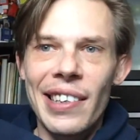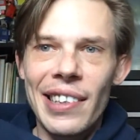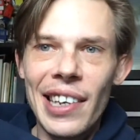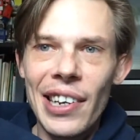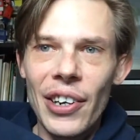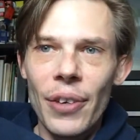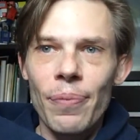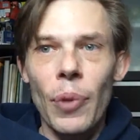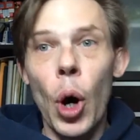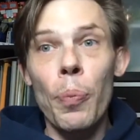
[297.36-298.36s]
year.
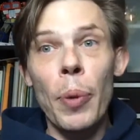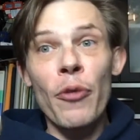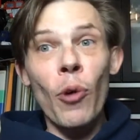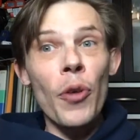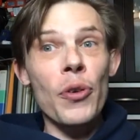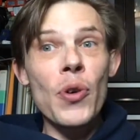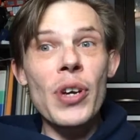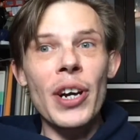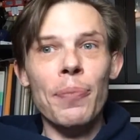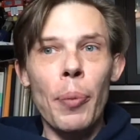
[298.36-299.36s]
or before the new
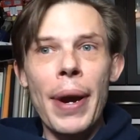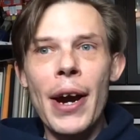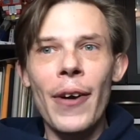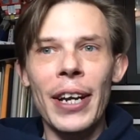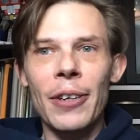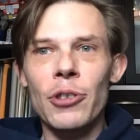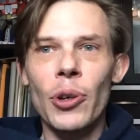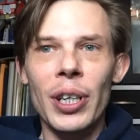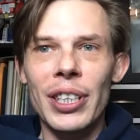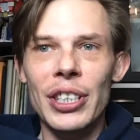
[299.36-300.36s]
year, preparing
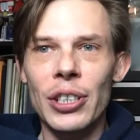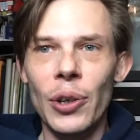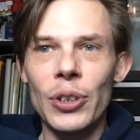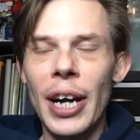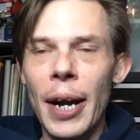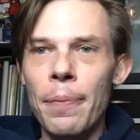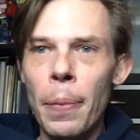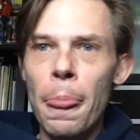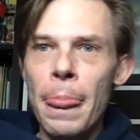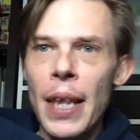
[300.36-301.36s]
during this slow time.